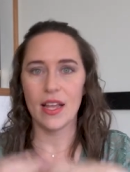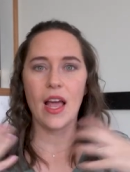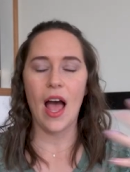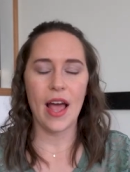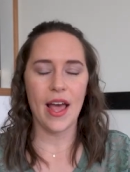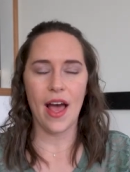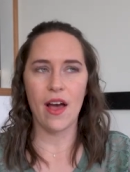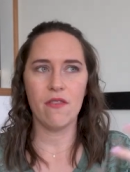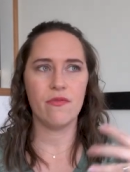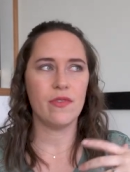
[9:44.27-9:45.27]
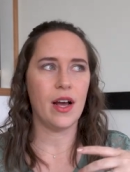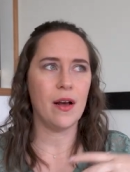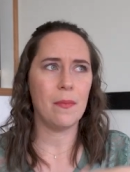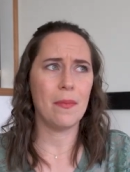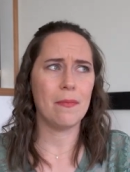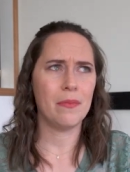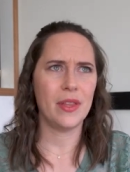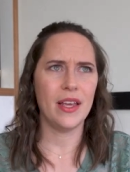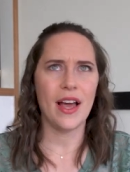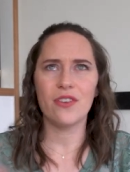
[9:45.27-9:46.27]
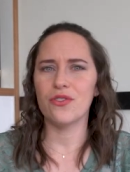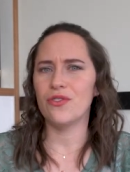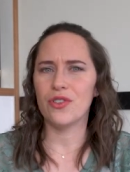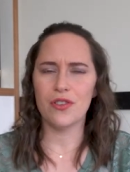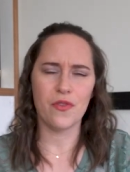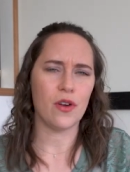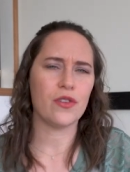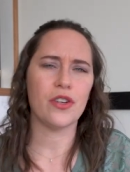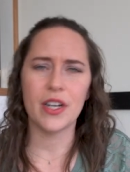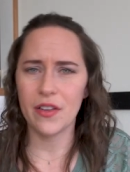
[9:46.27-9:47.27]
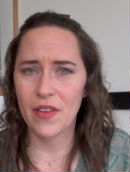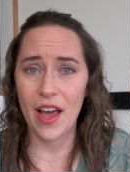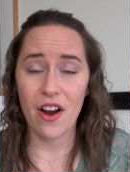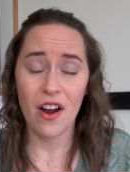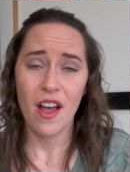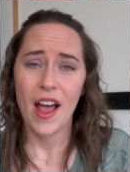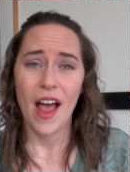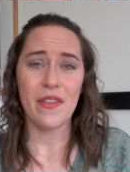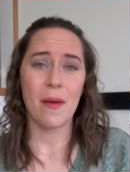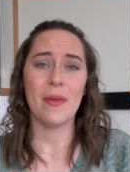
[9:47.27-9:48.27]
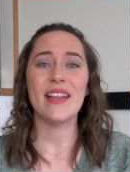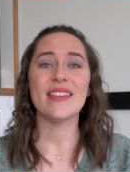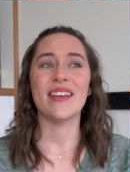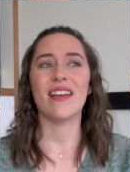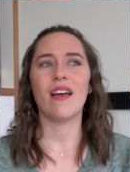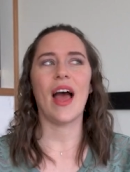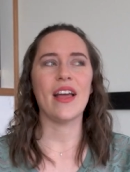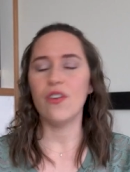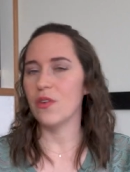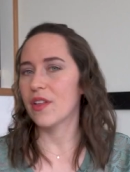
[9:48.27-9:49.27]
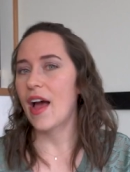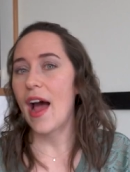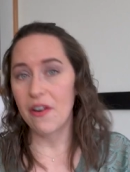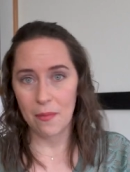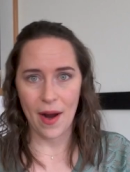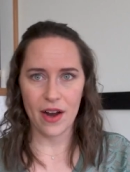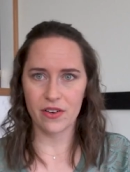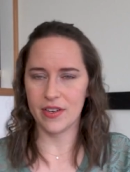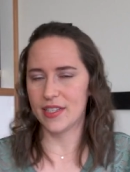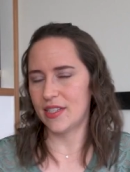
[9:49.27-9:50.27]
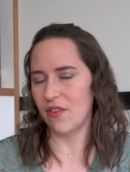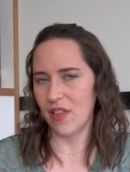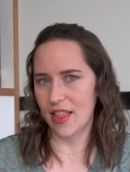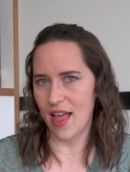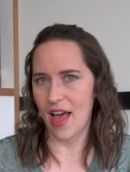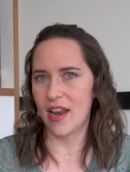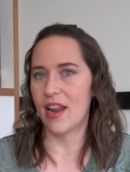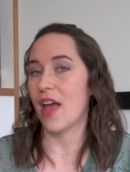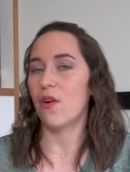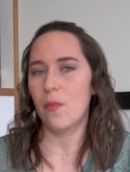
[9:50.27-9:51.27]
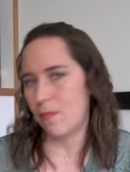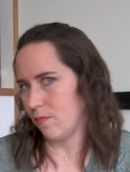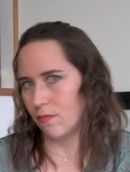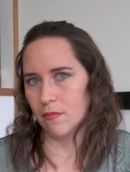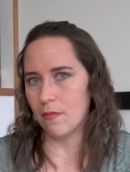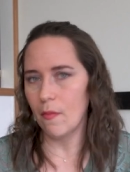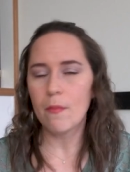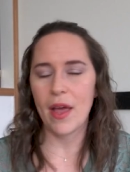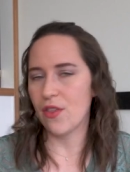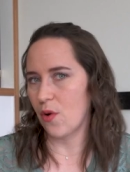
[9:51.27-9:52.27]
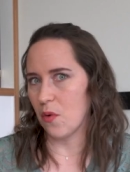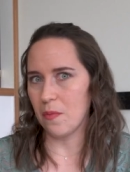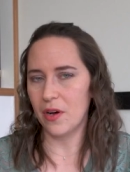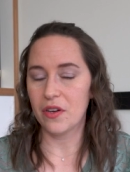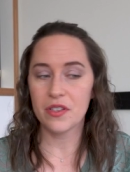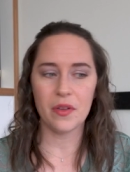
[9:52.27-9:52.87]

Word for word: Like I have um, the extra insurance for alternative care, and that means like I can go to the chiropractor and stuff like that, and I don't pay the whole bill.